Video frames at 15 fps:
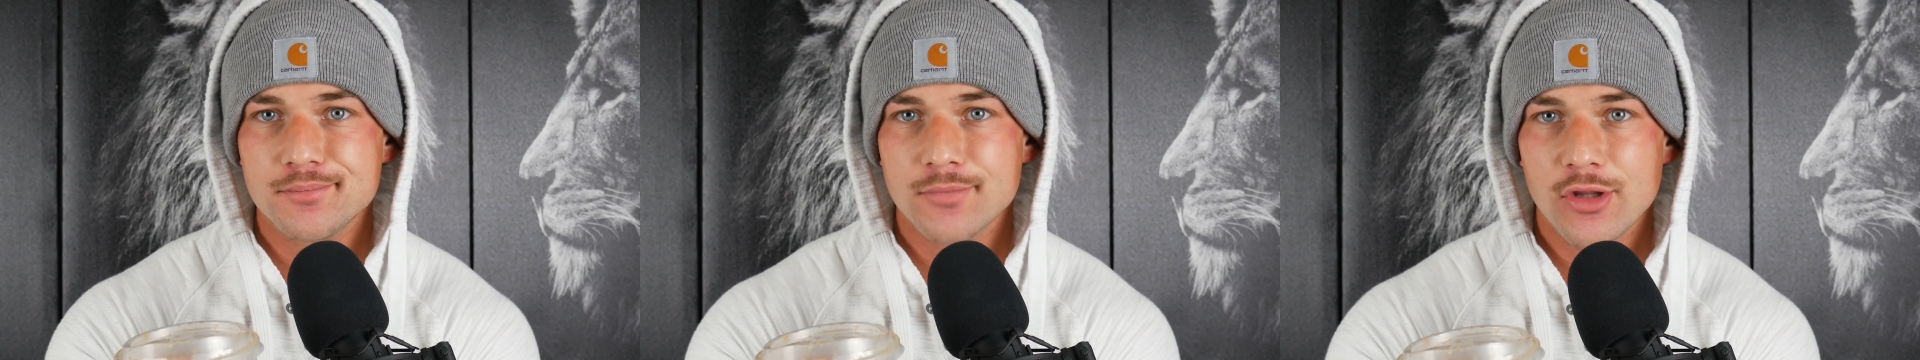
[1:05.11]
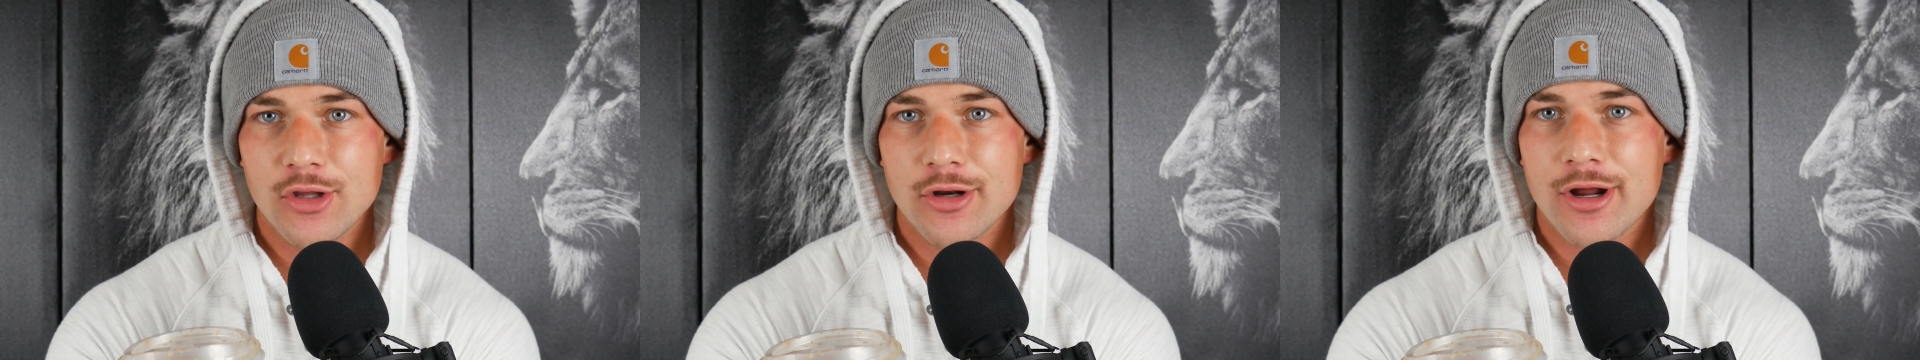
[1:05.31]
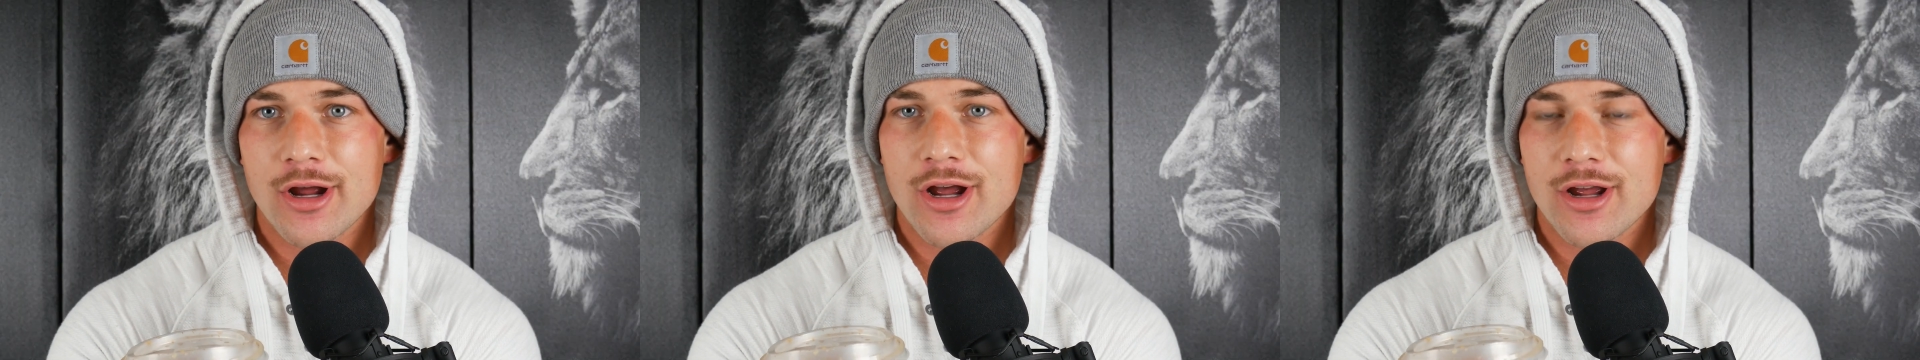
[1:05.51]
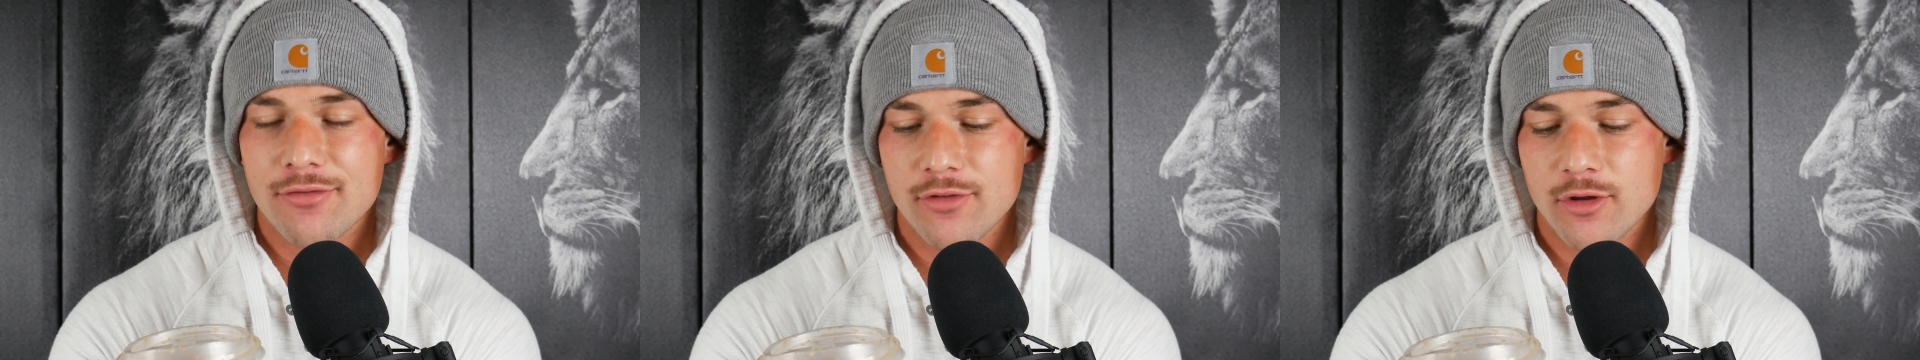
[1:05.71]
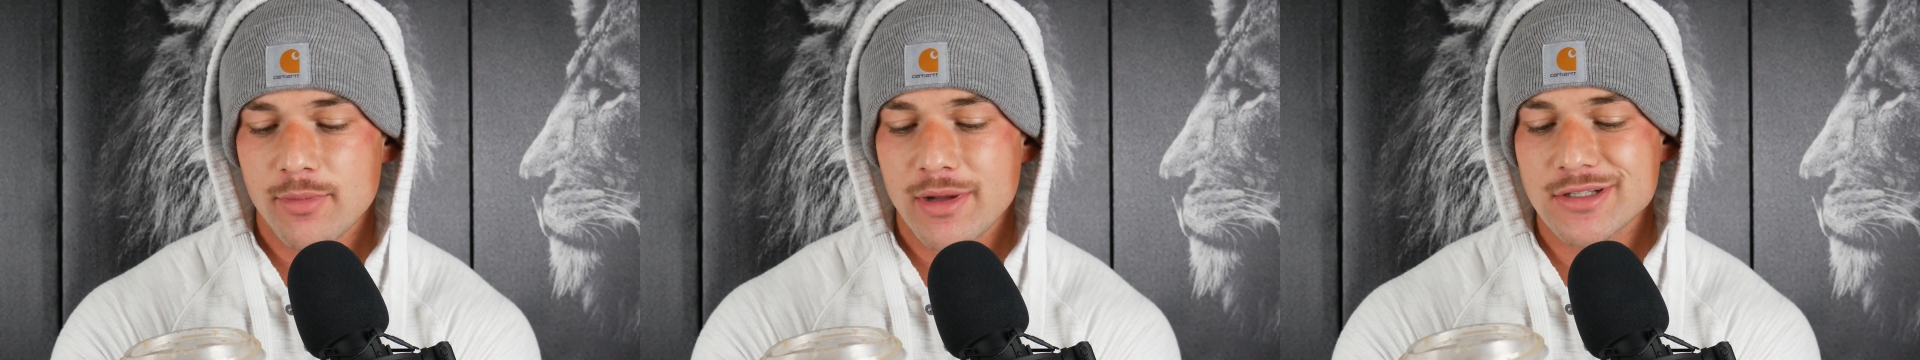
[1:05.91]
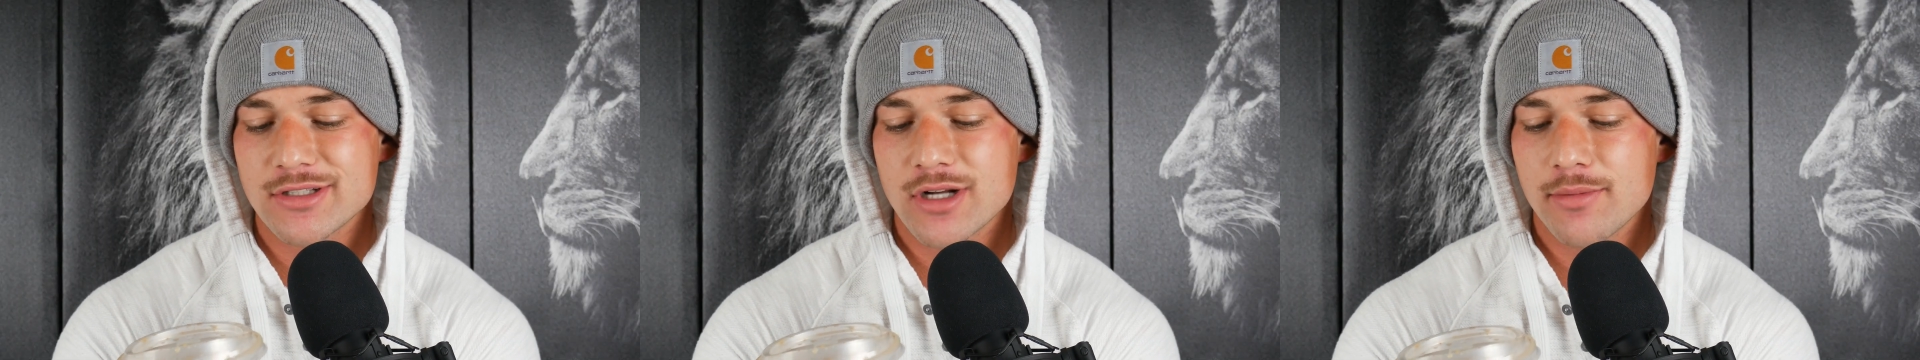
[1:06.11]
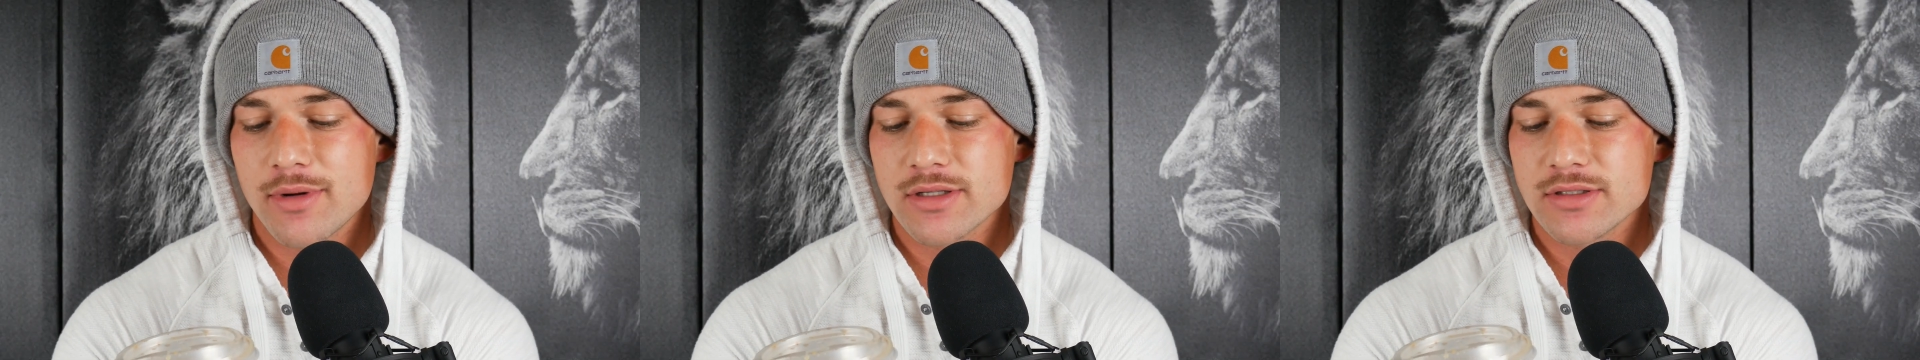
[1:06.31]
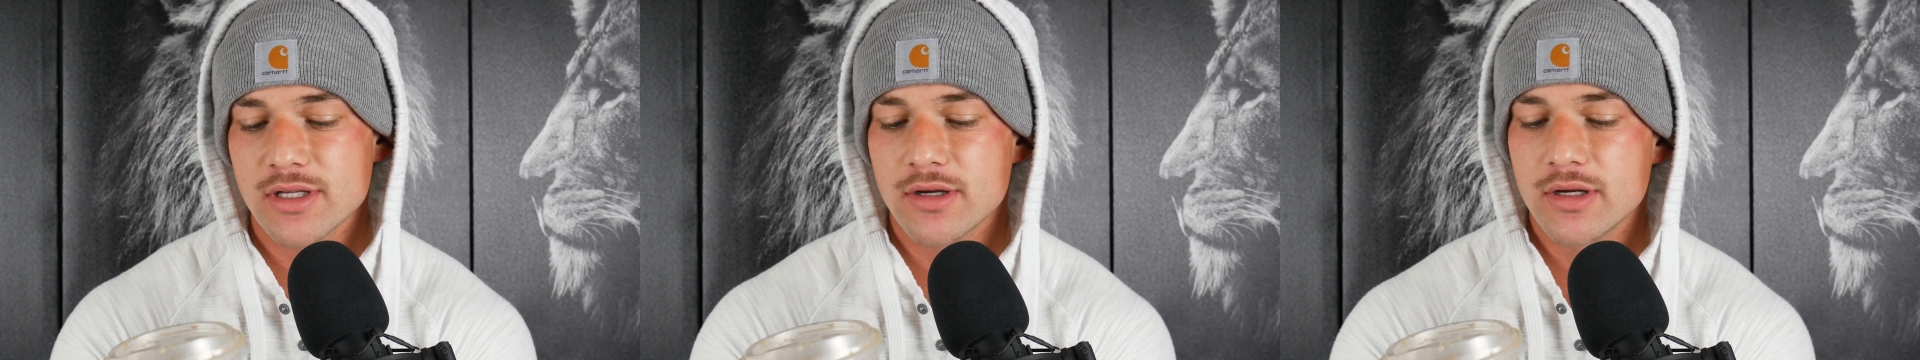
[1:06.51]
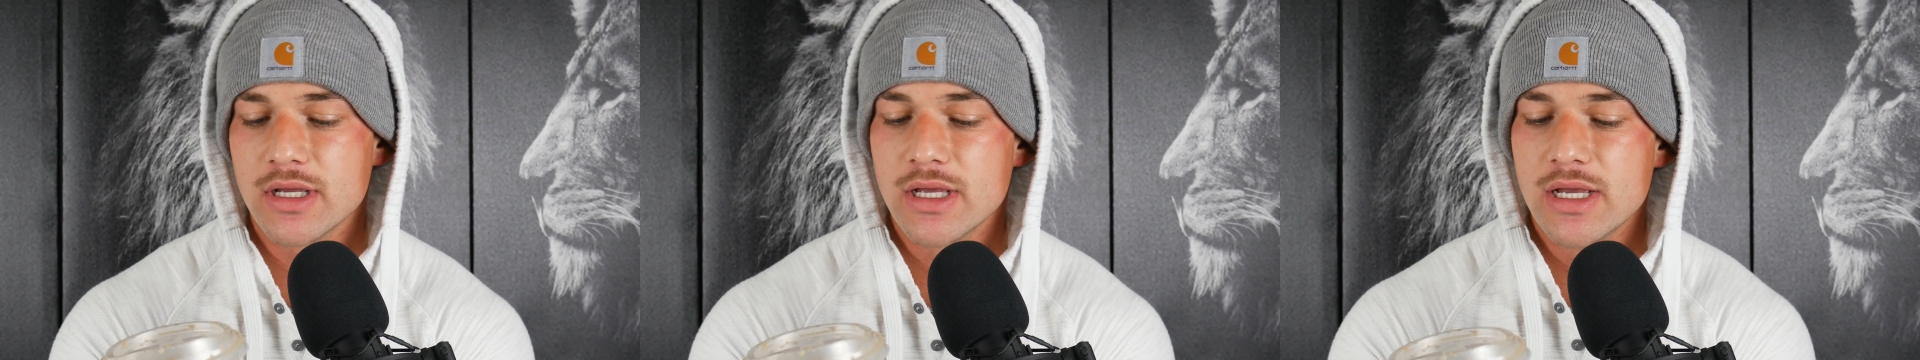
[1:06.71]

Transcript: you know how I feel about Starbucks, though.